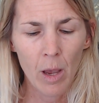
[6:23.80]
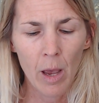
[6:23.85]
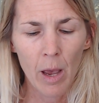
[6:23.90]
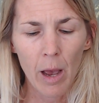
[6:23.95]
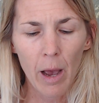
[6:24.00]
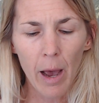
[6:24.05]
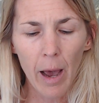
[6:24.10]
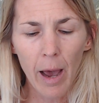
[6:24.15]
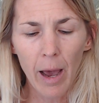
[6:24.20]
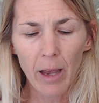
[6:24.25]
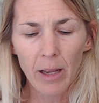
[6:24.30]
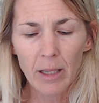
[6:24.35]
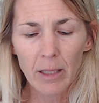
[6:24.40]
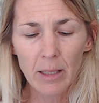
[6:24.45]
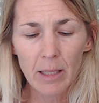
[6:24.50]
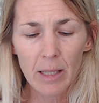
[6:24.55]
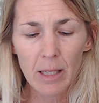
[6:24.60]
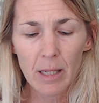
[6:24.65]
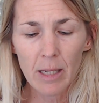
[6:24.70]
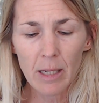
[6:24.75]
I've
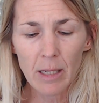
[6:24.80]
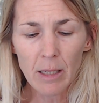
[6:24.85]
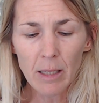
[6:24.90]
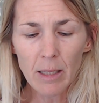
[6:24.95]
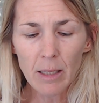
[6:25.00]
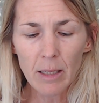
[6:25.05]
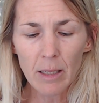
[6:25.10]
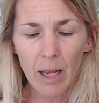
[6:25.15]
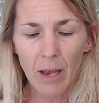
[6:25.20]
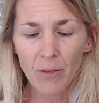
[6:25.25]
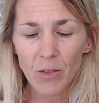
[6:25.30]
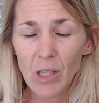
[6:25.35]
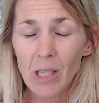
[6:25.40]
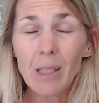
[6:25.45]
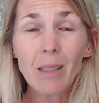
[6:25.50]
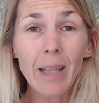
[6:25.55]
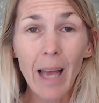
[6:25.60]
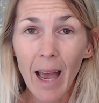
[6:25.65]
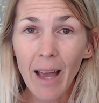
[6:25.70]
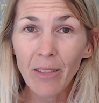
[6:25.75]
still
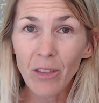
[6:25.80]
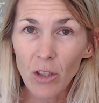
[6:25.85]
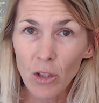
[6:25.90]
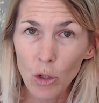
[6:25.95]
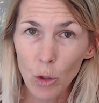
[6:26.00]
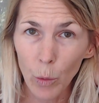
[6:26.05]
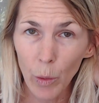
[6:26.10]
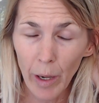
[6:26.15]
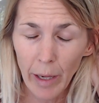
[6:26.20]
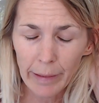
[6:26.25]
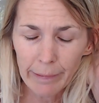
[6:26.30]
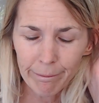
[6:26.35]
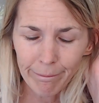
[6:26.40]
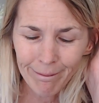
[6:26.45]
had the joy